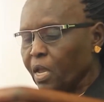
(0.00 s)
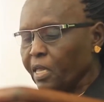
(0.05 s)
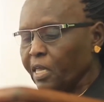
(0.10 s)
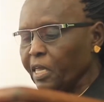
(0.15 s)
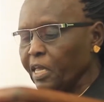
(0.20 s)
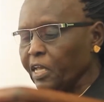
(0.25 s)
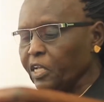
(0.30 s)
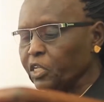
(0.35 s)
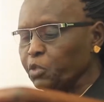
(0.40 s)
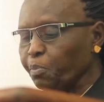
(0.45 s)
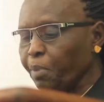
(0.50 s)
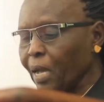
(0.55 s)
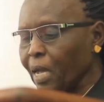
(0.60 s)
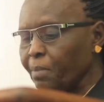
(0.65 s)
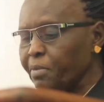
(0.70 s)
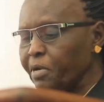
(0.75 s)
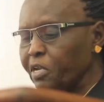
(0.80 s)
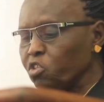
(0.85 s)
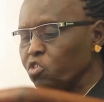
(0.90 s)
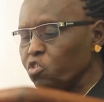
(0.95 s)
He has
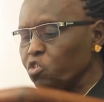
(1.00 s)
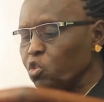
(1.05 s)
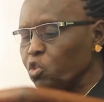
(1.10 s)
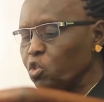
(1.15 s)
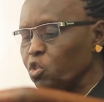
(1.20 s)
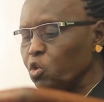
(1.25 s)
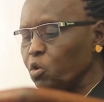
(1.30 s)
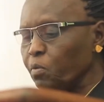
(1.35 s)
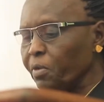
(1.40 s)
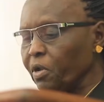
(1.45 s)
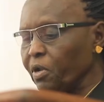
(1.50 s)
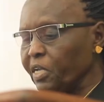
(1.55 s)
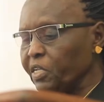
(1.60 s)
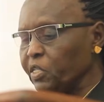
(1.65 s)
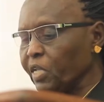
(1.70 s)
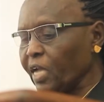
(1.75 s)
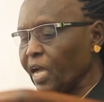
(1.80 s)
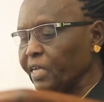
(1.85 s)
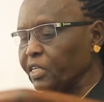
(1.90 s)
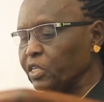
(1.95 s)
published
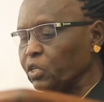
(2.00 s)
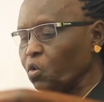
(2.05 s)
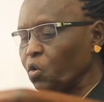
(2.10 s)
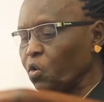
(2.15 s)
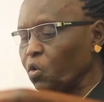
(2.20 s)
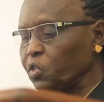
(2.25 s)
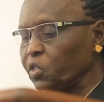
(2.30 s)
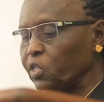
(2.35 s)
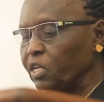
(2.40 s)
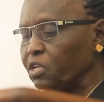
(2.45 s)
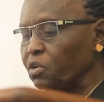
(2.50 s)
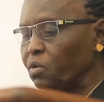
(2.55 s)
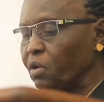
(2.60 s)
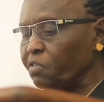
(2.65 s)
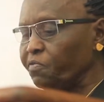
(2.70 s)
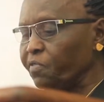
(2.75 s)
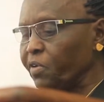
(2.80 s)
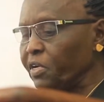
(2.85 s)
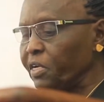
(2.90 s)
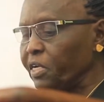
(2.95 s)
numerous articles in
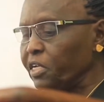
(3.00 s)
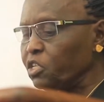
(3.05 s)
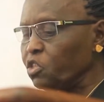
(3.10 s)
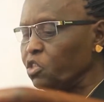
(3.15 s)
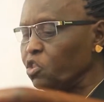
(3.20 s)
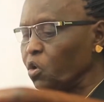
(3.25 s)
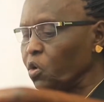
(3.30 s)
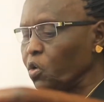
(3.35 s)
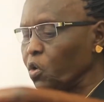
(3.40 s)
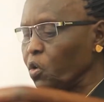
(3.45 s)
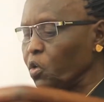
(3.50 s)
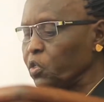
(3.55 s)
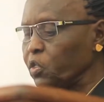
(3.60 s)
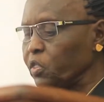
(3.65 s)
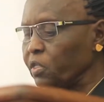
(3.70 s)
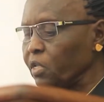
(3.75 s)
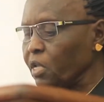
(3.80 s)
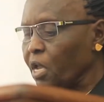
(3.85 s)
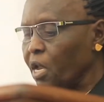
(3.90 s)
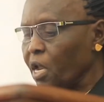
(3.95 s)
refereed
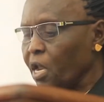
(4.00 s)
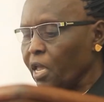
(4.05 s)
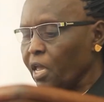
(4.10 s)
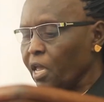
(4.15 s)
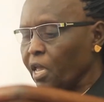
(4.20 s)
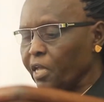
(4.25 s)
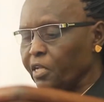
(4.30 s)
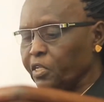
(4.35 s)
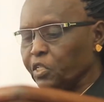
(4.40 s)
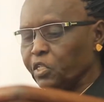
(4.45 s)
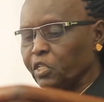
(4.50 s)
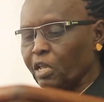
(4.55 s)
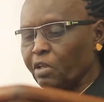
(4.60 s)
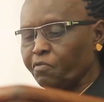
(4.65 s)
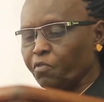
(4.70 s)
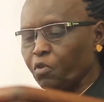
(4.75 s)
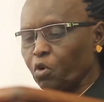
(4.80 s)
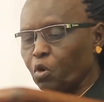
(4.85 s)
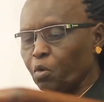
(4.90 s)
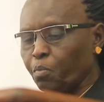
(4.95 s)
journals and
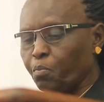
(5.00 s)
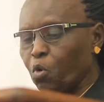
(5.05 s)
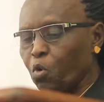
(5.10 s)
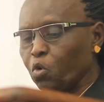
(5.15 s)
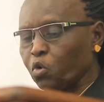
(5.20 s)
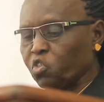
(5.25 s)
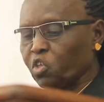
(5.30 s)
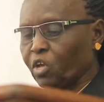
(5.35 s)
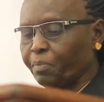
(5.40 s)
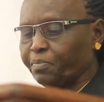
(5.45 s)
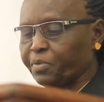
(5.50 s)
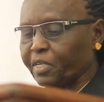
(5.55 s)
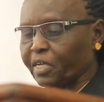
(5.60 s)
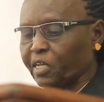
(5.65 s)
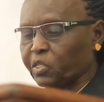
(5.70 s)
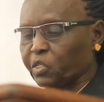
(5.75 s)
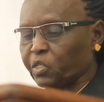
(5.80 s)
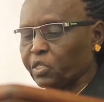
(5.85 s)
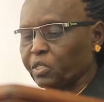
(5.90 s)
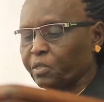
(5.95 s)
several book
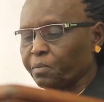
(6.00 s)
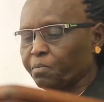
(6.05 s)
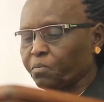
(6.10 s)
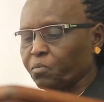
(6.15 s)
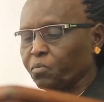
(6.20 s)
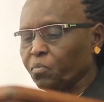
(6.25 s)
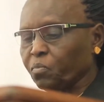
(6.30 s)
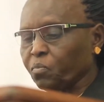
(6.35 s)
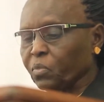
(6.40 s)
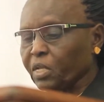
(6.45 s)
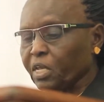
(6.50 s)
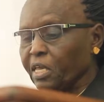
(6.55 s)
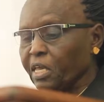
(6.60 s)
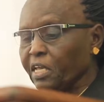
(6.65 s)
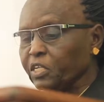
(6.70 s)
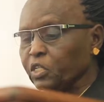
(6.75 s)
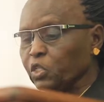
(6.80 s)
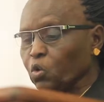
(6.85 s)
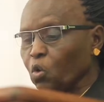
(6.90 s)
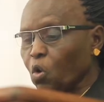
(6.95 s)
chapters.
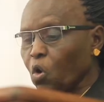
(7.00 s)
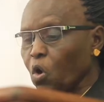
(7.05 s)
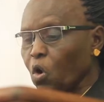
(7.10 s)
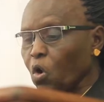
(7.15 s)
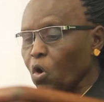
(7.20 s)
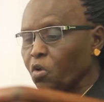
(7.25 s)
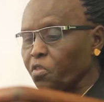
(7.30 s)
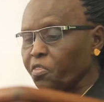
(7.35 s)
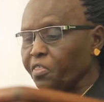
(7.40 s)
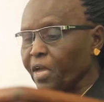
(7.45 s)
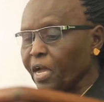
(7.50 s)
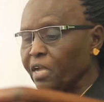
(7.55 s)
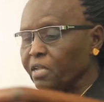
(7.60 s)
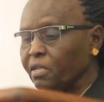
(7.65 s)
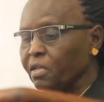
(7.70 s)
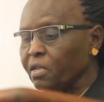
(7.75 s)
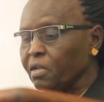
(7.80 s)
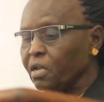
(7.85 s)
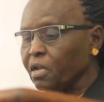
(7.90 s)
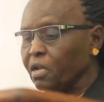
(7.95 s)
He has
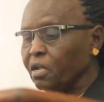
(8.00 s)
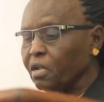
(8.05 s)
co-authored